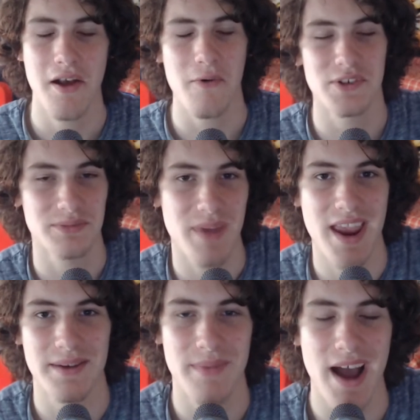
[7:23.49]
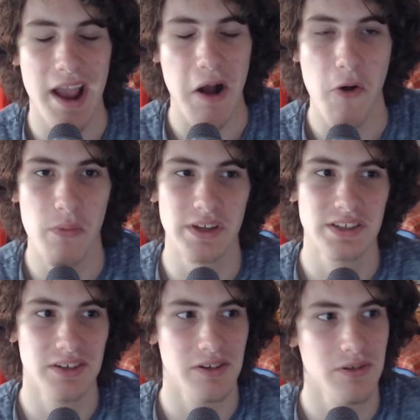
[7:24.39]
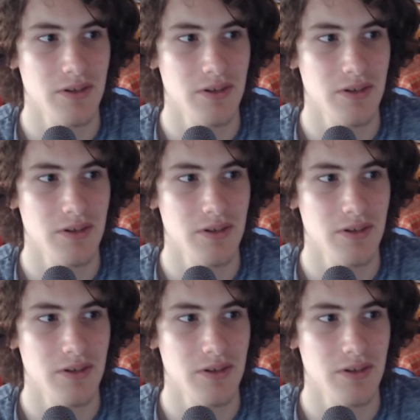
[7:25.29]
was made by Obito.